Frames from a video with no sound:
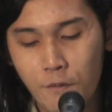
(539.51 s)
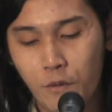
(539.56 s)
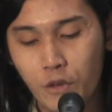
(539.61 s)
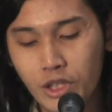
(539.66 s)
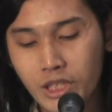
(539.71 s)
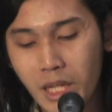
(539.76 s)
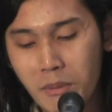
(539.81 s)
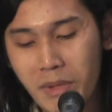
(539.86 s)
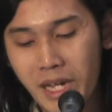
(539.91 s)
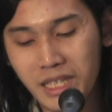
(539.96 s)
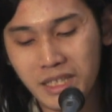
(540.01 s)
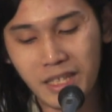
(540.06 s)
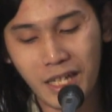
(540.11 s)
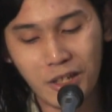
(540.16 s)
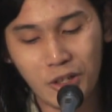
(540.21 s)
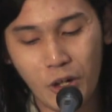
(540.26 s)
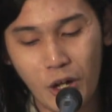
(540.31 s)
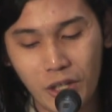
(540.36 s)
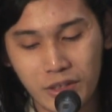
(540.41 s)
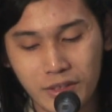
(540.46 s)

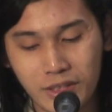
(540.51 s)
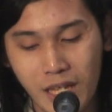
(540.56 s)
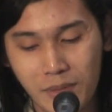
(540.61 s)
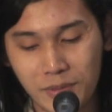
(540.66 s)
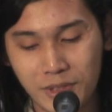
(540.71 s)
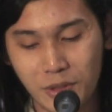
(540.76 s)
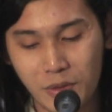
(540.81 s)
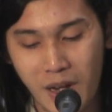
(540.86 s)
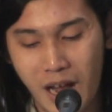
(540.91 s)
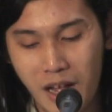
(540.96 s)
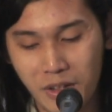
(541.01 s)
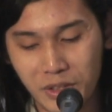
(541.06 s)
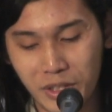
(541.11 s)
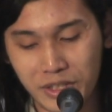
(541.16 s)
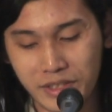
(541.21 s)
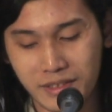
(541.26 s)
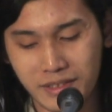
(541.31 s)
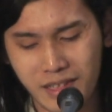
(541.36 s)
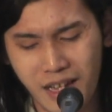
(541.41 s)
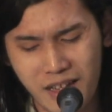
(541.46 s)
Fundamental concepts to
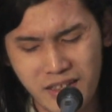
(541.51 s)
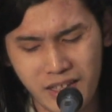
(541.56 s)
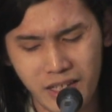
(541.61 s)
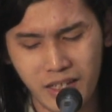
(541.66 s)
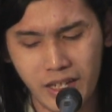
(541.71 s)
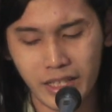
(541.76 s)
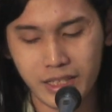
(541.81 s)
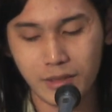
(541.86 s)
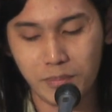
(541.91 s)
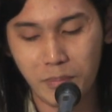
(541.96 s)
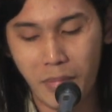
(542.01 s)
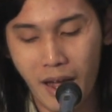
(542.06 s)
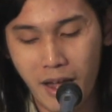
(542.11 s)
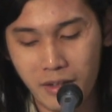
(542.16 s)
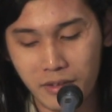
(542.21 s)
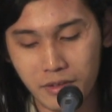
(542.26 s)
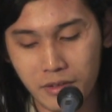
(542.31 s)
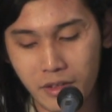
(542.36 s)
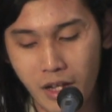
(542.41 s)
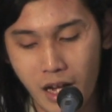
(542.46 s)
understand and
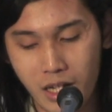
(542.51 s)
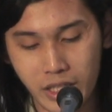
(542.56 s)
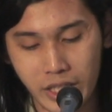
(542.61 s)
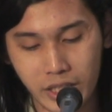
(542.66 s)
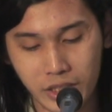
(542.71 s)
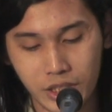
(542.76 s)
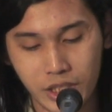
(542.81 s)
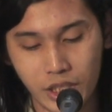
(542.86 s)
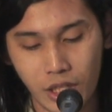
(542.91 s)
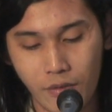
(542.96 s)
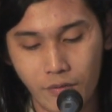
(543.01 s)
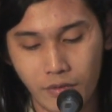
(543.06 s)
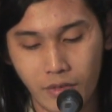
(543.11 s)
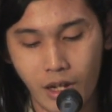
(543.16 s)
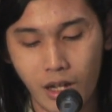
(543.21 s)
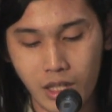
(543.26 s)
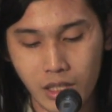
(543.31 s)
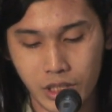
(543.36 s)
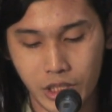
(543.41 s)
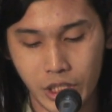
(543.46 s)
expand knowledge of
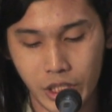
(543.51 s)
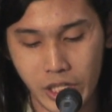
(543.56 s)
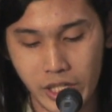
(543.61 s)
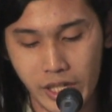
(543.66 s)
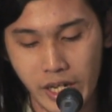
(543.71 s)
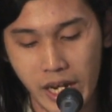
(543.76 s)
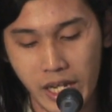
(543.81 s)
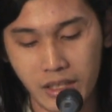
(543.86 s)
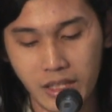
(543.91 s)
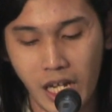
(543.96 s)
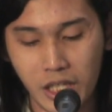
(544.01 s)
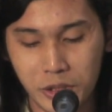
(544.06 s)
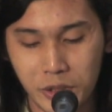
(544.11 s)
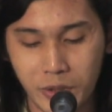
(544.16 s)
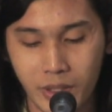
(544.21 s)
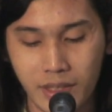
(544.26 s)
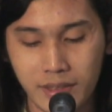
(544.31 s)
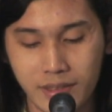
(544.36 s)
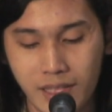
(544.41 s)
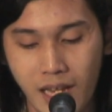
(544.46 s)
culture and natural